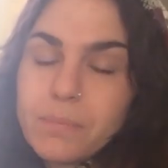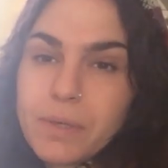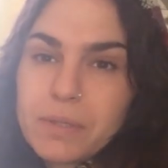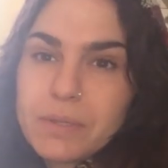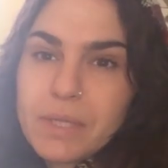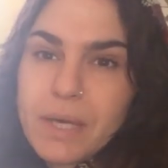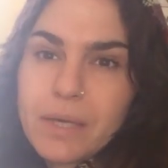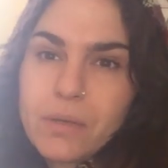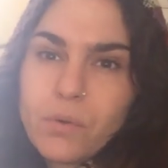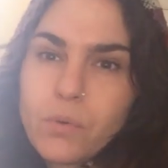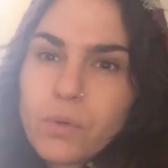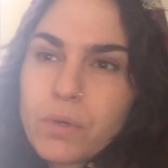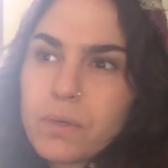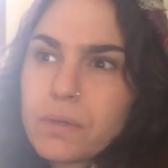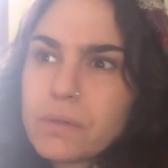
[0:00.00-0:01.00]
about that
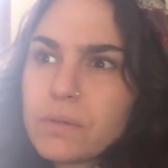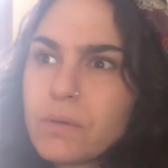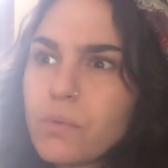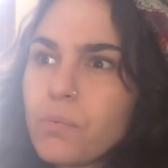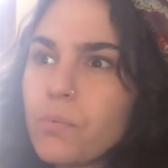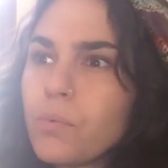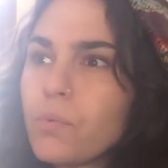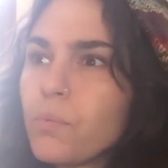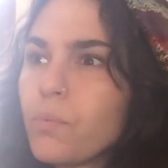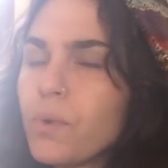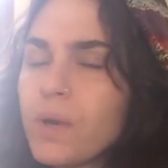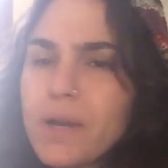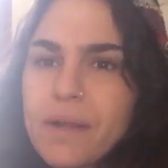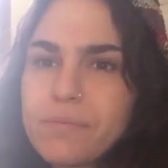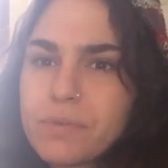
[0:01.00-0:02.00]
or
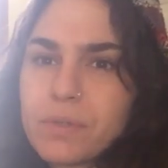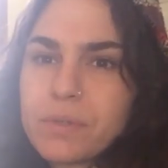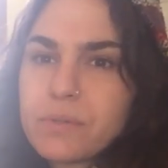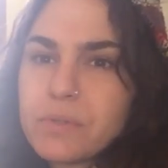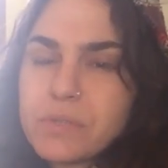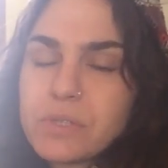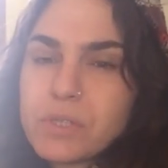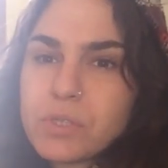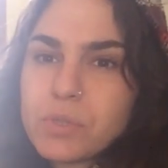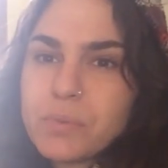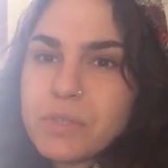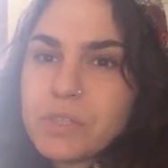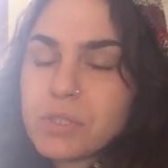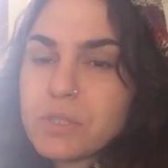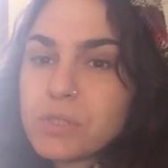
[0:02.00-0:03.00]
whatever the
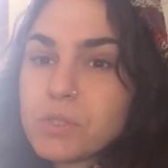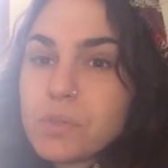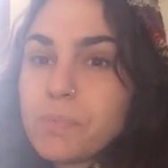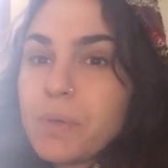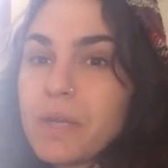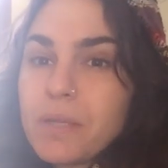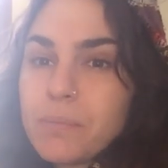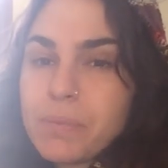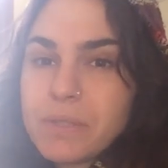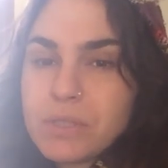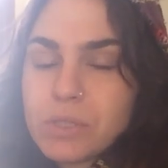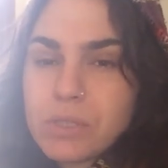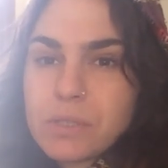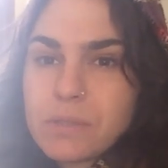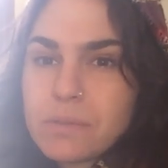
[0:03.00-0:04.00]
situation is you're penny
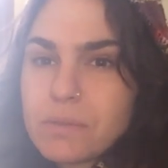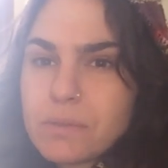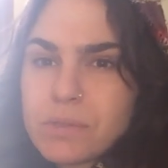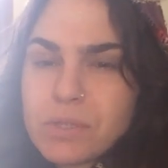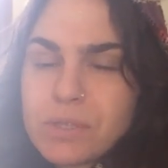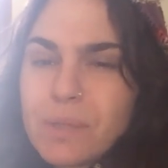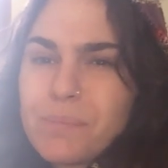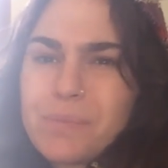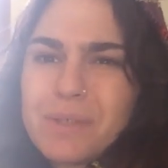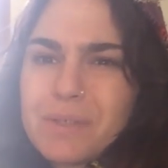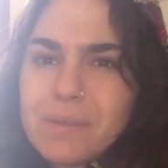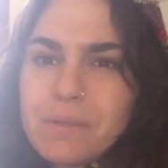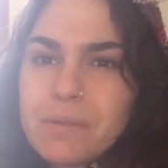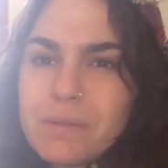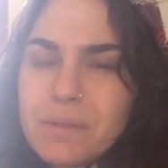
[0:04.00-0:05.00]
pinching or
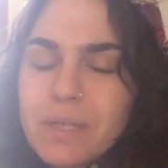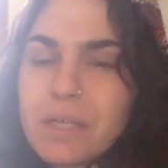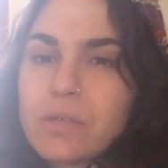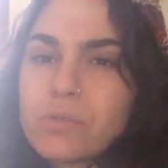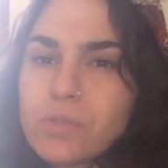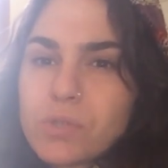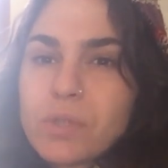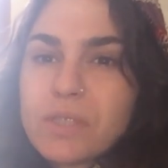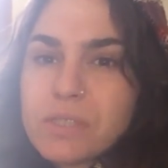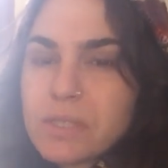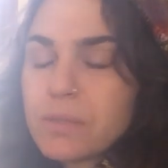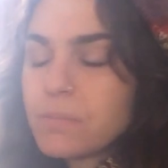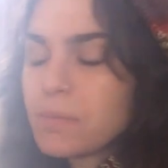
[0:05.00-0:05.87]
something like you're stressing